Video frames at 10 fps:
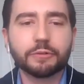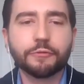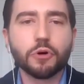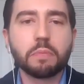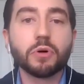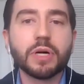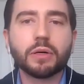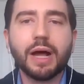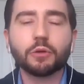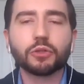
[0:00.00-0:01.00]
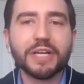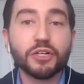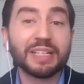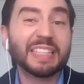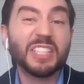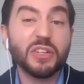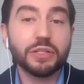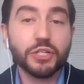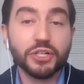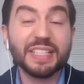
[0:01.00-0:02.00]
for more automation
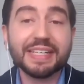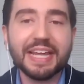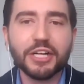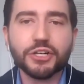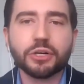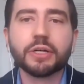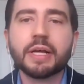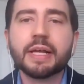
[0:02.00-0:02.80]
digitization